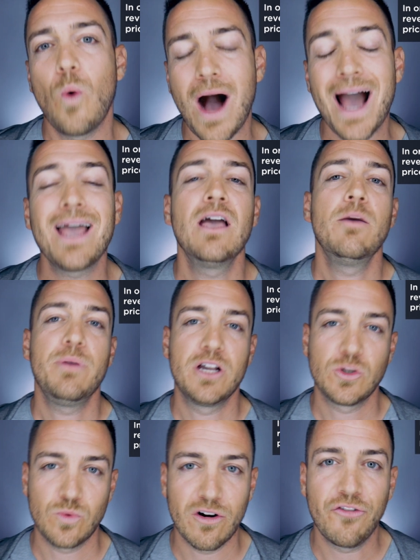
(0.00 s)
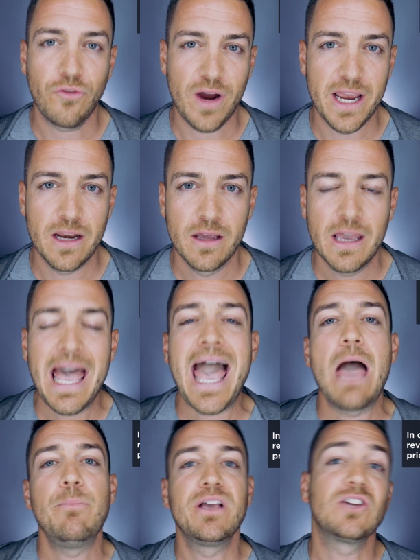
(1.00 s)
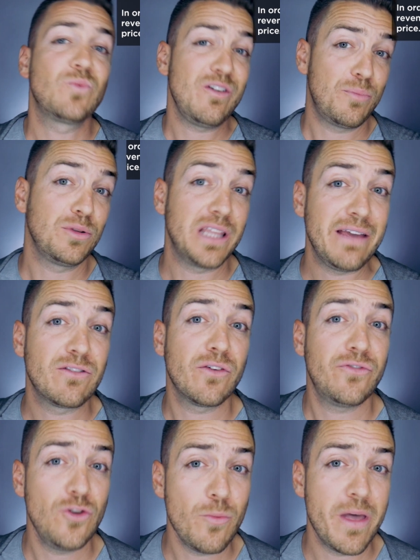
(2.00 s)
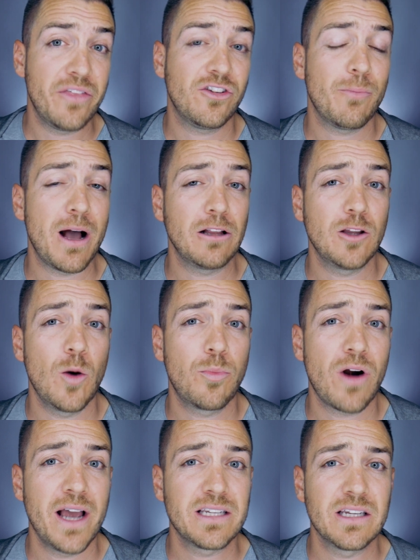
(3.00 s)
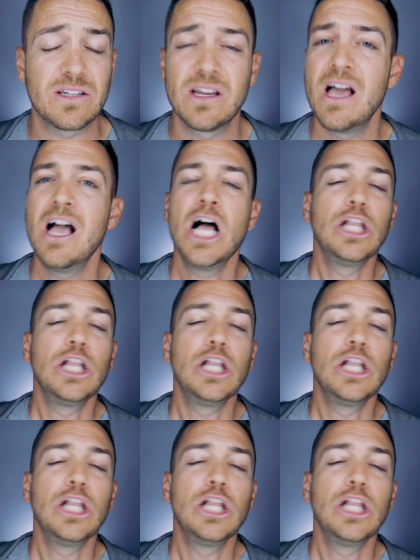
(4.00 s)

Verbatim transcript: Why? Because we're afraid, and because we've believed a few myths about low prices.